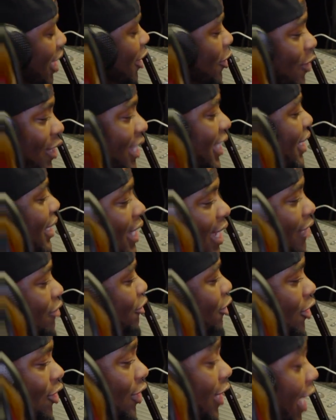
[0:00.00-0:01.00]
You ain't gonna get that
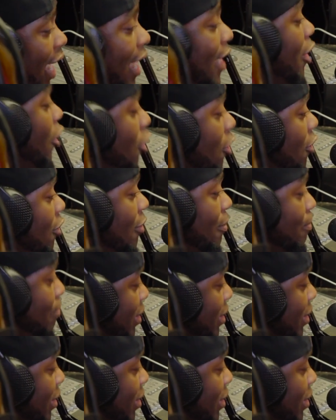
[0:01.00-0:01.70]
wrong at all.